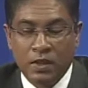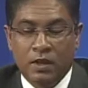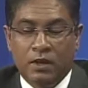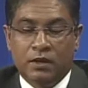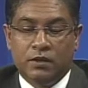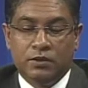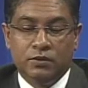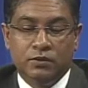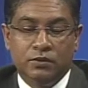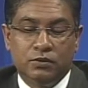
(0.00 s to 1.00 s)

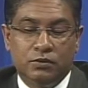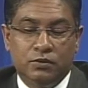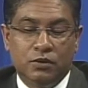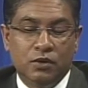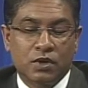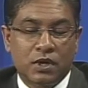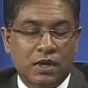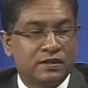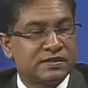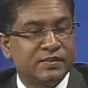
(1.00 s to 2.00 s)
You look at
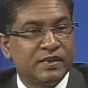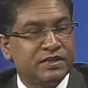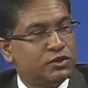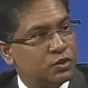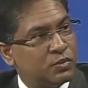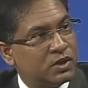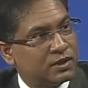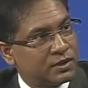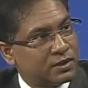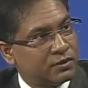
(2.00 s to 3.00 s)
some of the
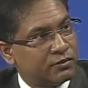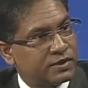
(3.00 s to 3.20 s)
geopolitical risks.